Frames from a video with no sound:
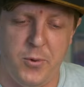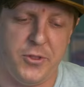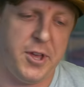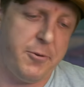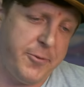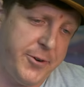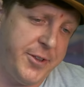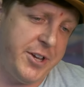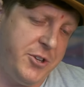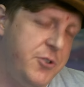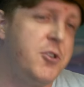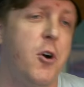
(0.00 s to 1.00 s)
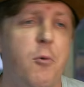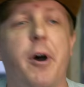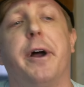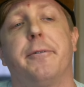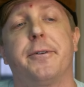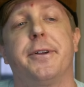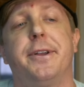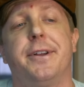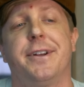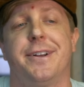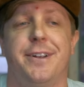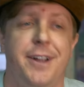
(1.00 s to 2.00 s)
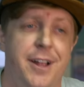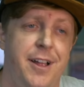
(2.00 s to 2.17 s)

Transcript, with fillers: But they were like, you know why we're here.